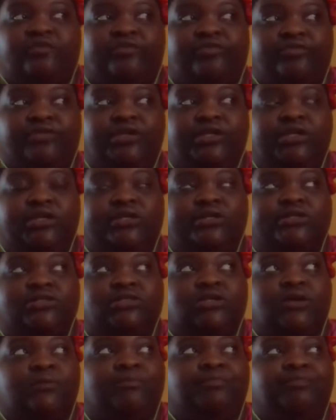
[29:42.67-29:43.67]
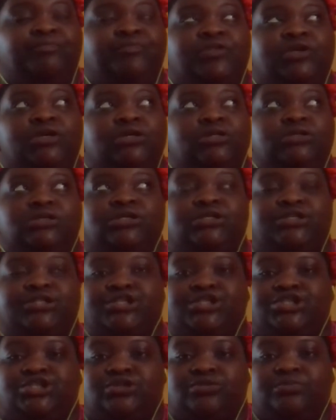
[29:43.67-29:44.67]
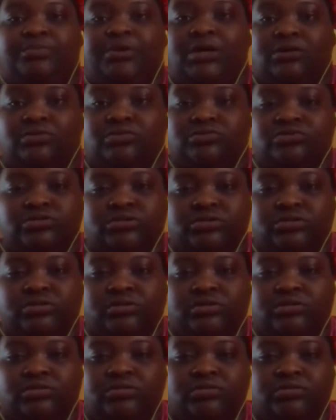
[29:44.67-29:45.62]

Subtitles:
friends looking at your post.